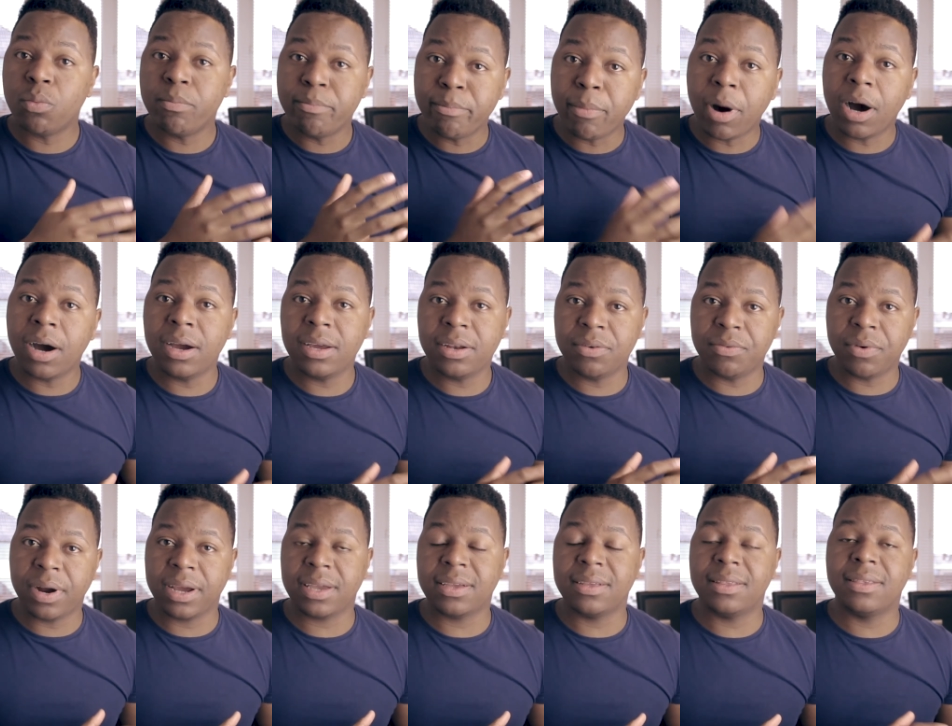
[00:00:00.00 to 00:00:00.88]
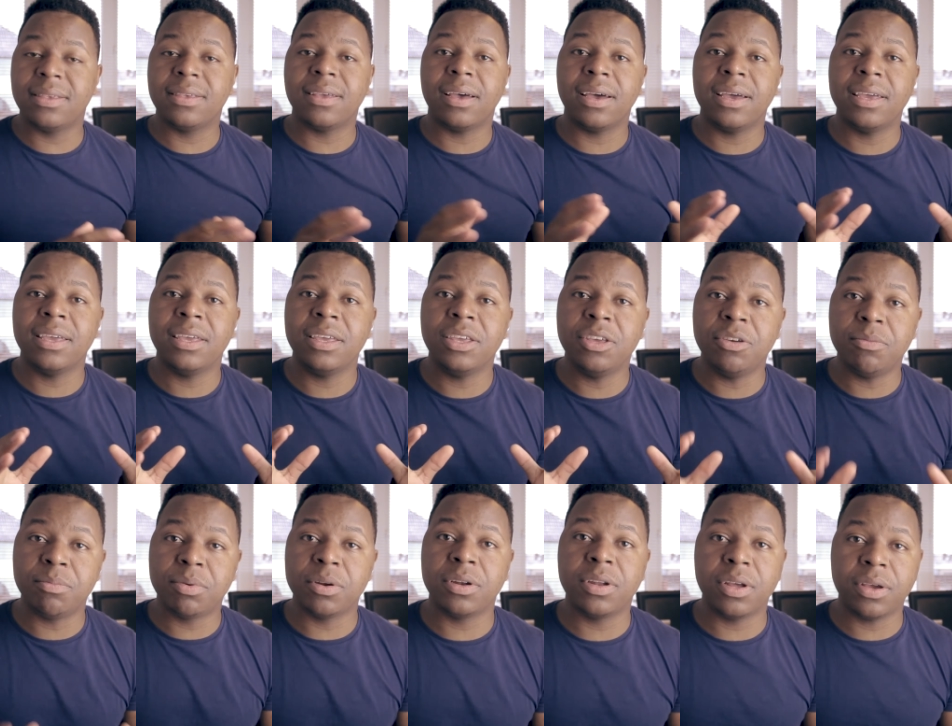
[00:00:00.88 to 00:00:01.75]
mine records say
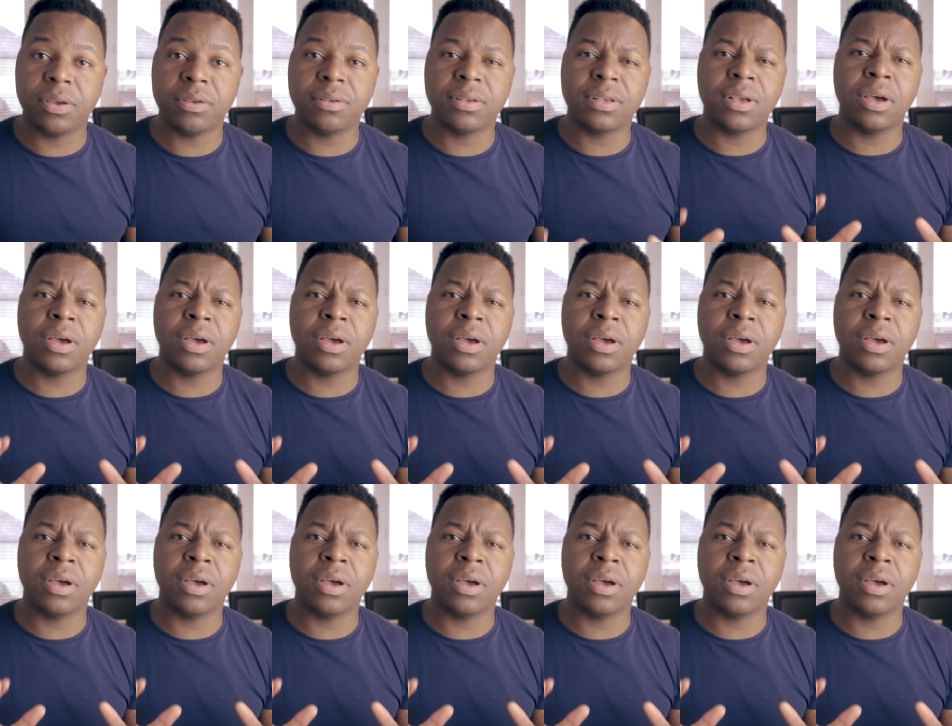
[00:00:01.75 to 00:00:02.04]
you produce.